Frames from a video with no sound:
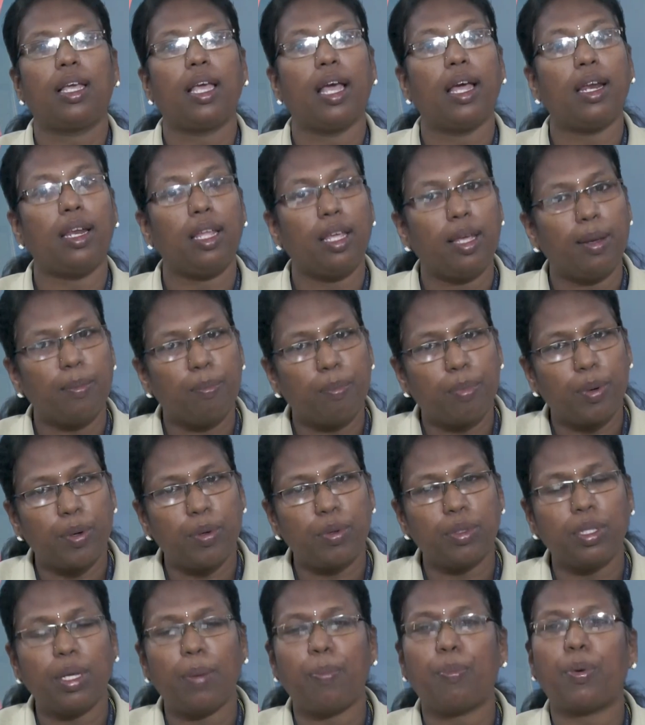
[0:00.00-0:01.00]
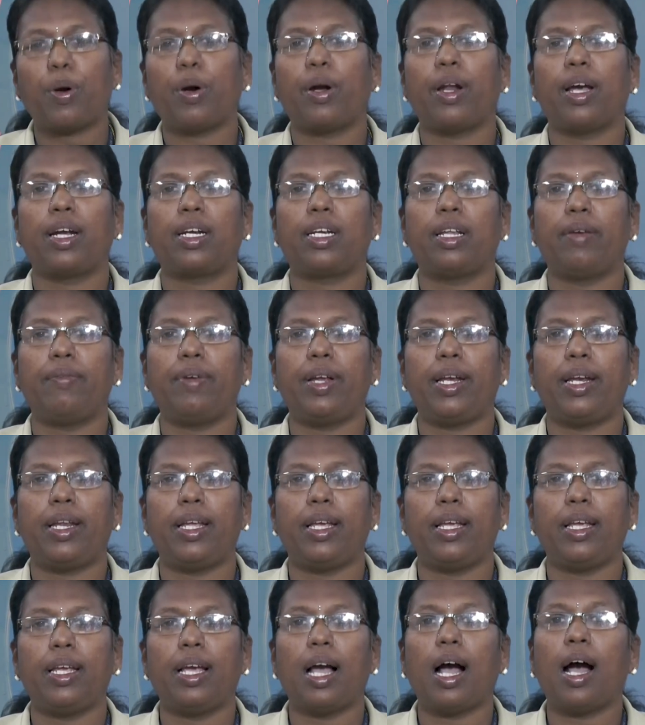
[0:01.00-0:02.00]
can improve the
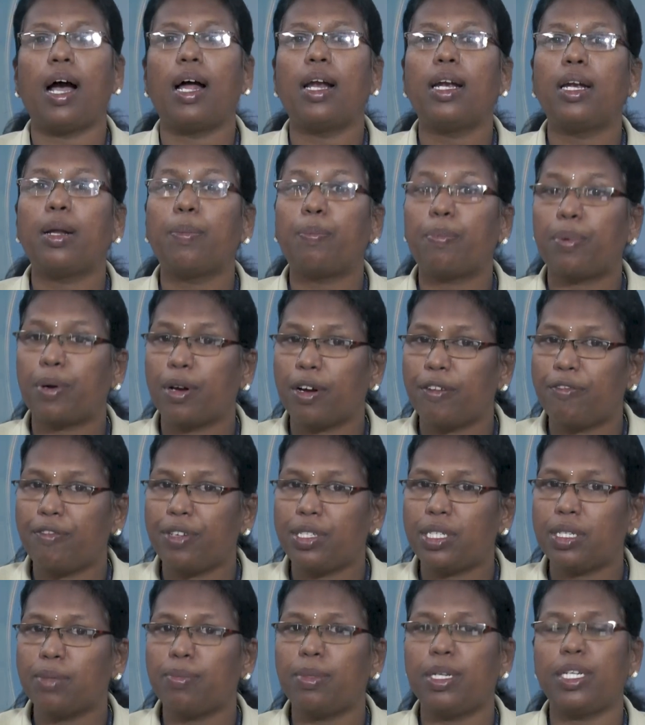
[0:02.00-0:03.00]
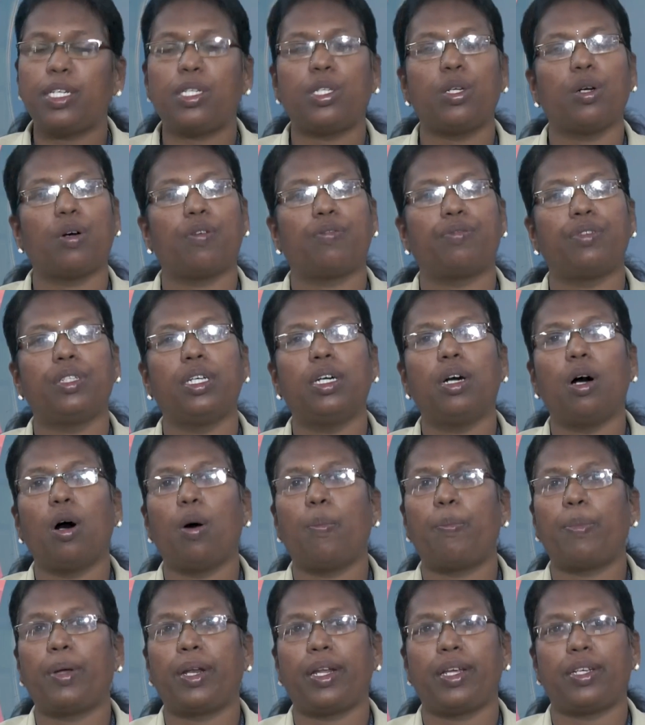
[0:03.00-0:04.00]
productivity and profitability of the
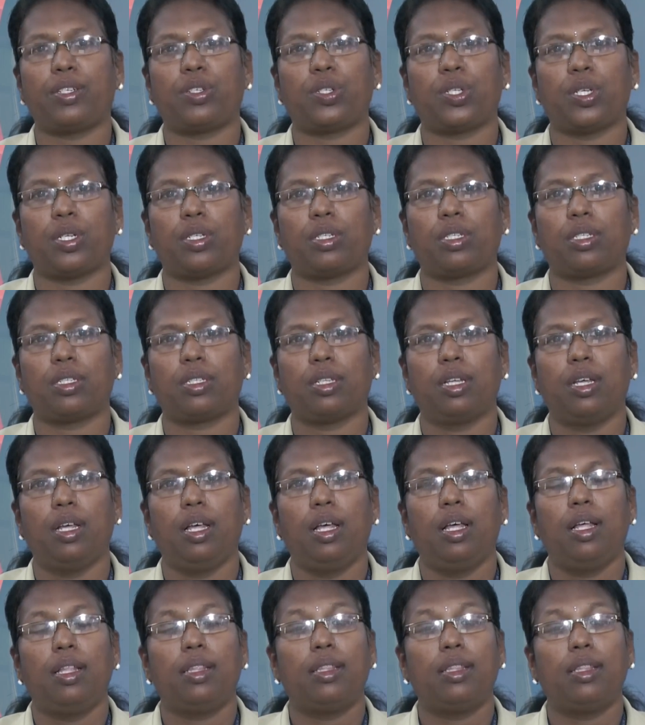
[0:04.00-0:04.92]
operations.